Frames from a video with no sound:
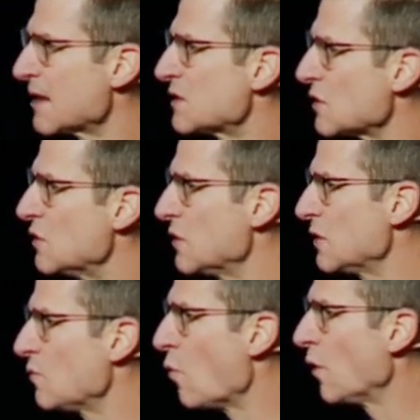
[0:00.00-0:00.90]
it's a
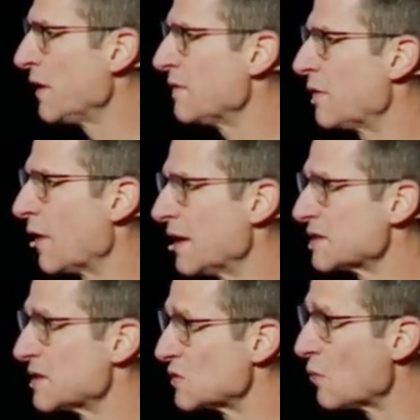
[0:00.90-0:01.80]
good warning for
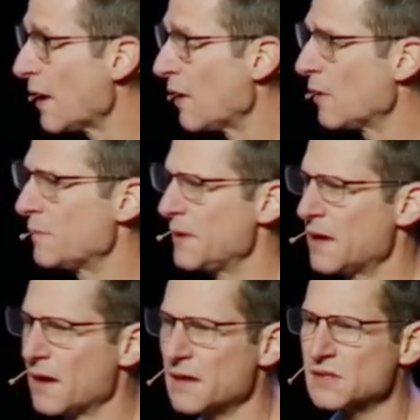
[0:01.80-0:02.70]
us as well
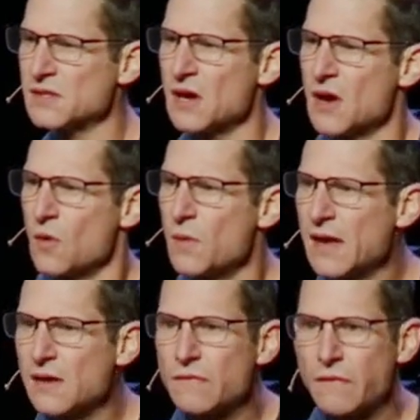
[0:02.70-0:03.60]
because we
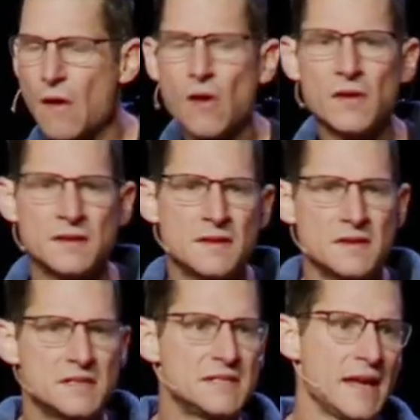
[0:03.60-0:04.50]
could fall into
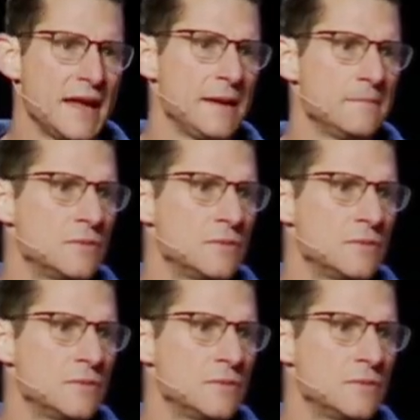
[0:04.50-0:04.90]
the same